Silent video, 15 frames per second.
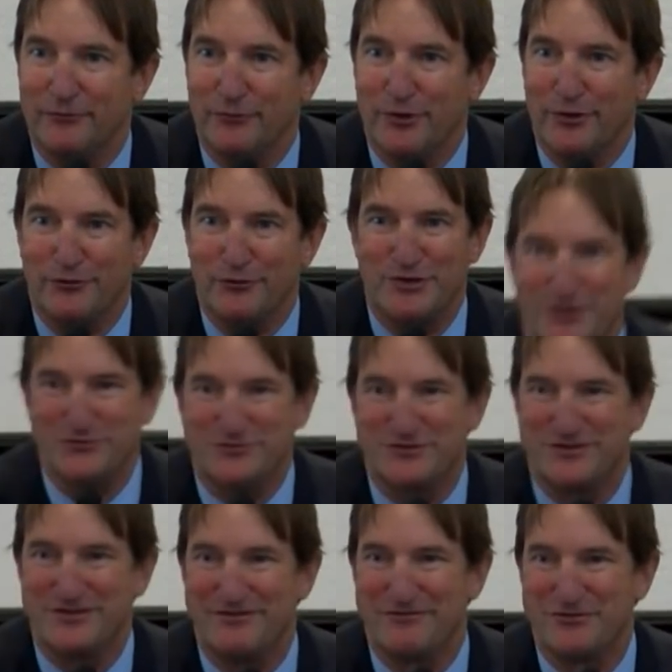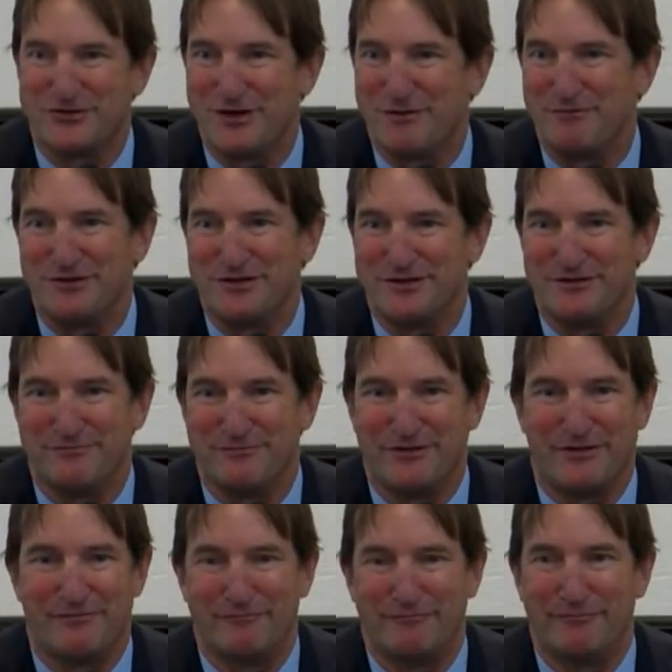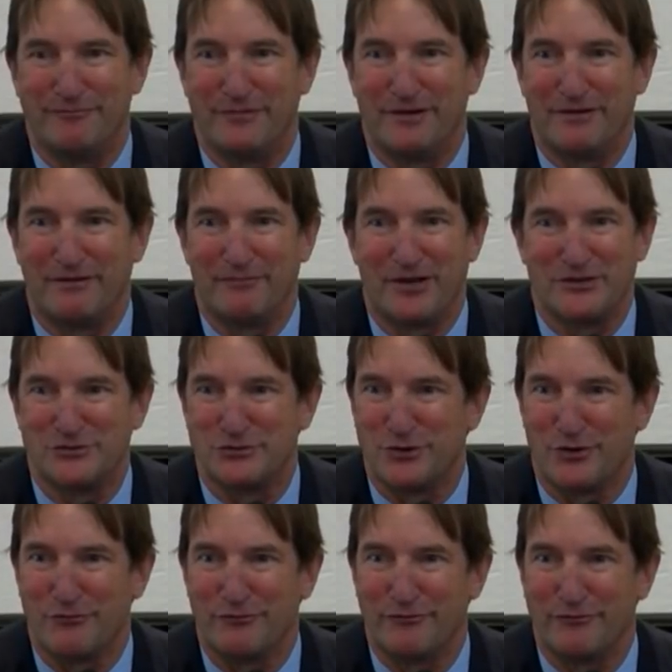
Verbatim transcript: Well, it was, it was coming to, uh, I'm not sure,